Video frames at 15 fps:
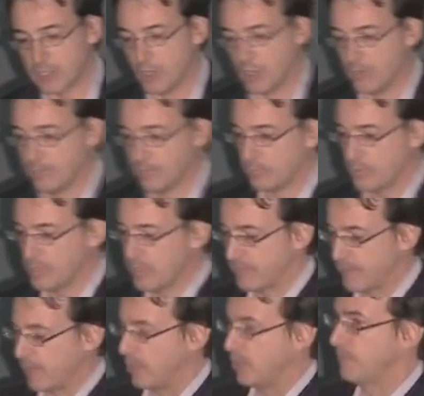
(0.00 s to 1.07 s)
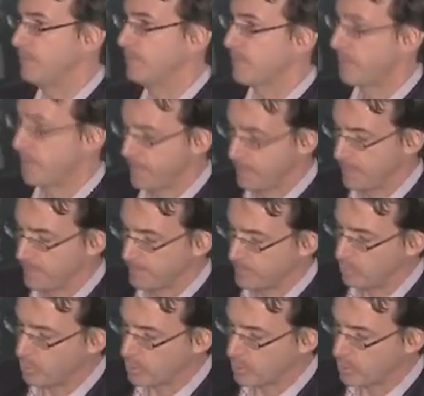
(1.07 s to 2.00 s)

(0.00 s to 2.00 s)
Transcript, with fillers: A few years ago, we developed